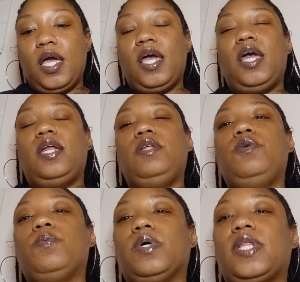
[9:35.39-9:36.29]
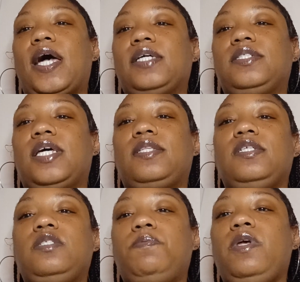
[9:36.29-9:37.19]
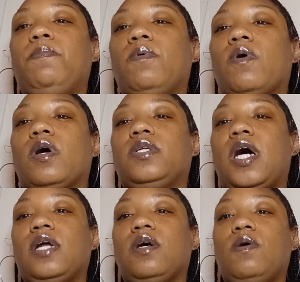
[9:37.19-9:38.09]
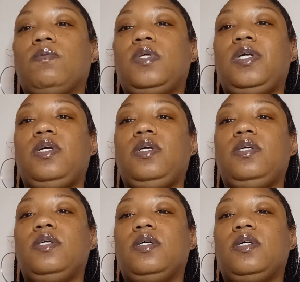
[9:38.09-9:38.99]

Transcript: and you realize that these people are not only